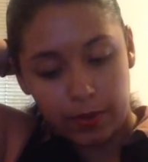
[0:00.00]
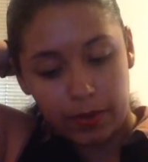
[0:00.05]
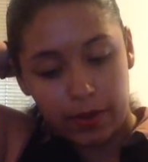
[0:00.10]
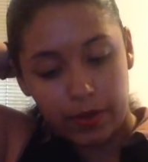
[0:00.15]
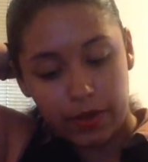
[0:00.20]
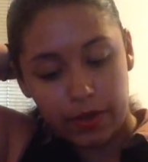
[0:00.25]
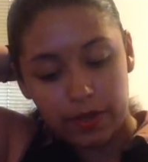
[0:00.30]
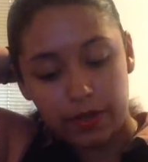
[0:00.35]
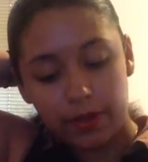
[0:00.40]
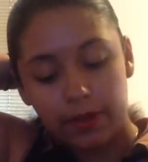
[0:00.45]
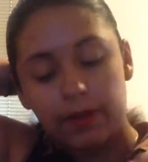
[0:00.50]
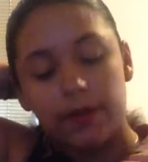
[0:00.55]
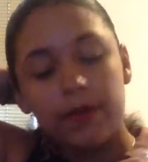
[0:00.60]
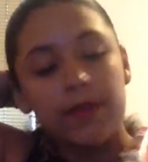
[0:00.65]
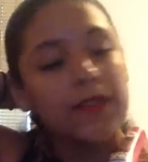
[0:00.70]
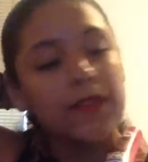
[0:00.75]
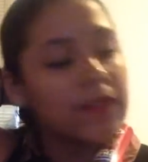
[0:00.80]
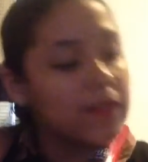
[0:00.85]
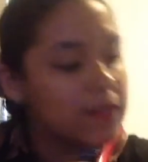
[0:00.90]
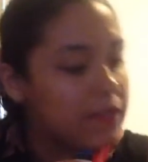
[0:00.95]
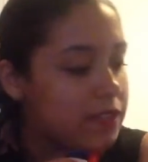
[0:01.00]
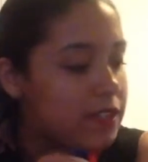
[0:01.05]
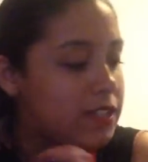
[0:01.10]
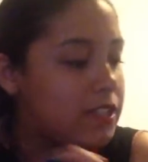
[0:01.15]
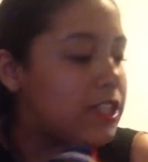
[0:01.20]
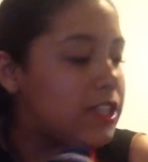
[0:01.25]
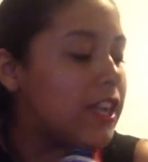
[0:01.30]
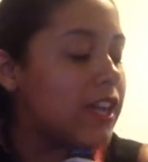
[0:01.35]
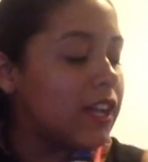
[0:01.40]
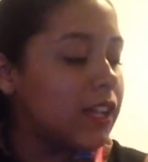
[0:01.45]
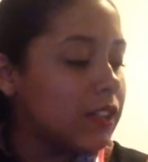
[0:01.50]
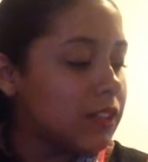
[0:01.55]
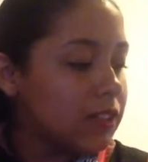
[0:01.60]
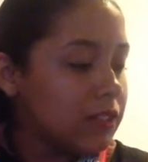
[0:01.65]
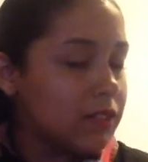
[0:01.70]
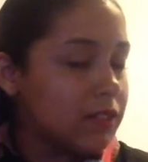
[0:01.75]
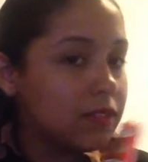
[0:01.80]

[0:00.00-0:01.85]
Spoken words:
put the gel